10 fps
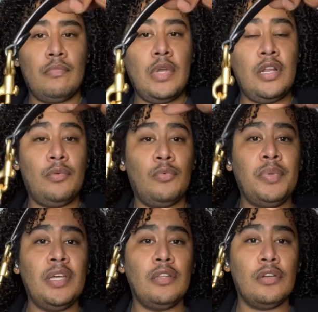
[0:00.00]
And it will
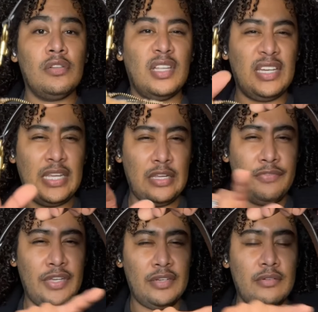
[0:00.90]
be a little
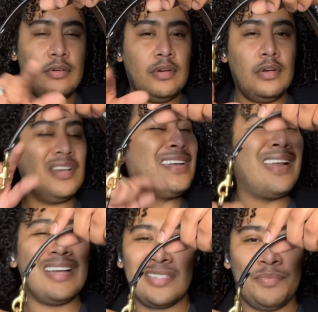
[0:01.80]
uneven.
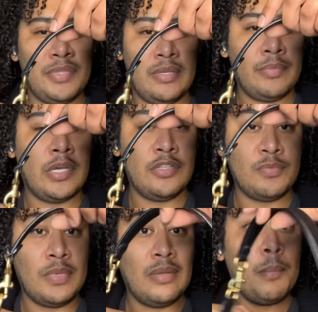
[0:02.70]
Not something that
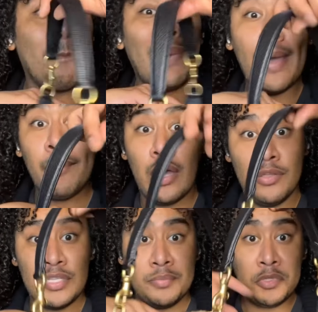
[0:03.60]
bothers me. Might
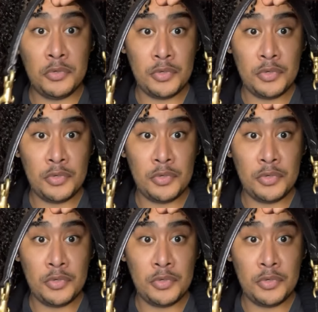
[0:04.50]
bother some of the